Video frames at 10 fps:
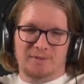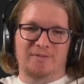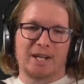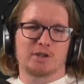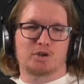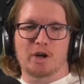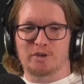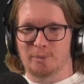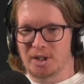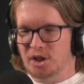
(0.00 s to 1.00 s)
Fingers crossed
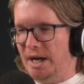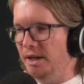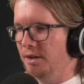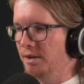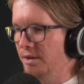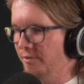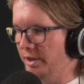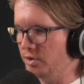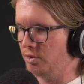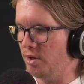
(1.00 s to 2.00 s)
for me, chat.
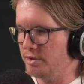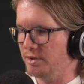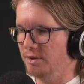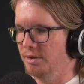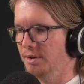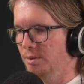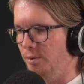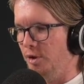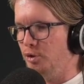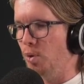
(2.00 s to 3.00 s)
Fingers crossed. We've
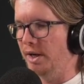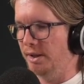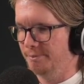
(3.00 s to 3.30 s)
got 20.